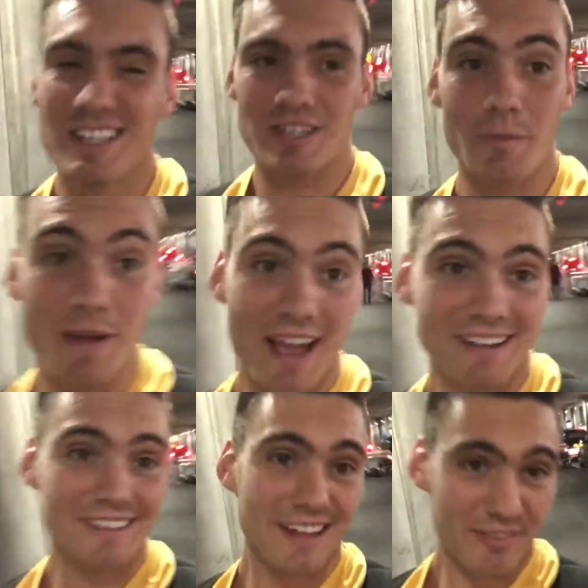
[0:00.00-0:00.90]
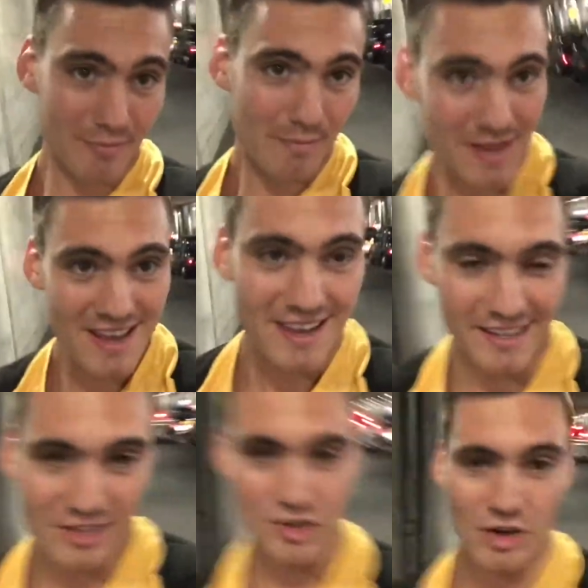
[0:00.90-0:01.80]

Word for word: So Maddie left me in